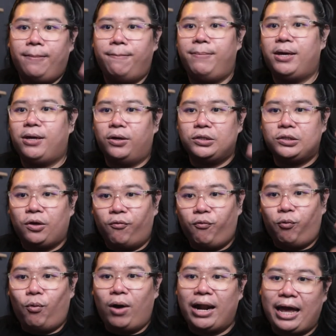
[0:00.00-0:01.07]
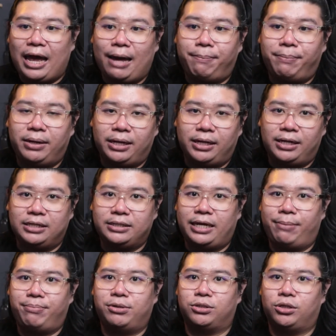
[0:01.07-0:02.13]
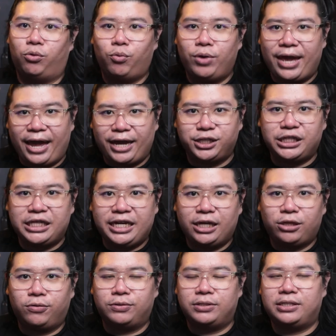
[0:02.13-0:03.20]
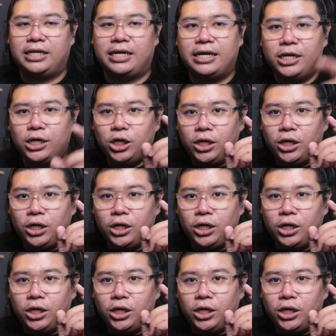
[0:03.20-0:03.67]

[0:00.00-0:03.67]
Because of what happened in this episode, we actually get to see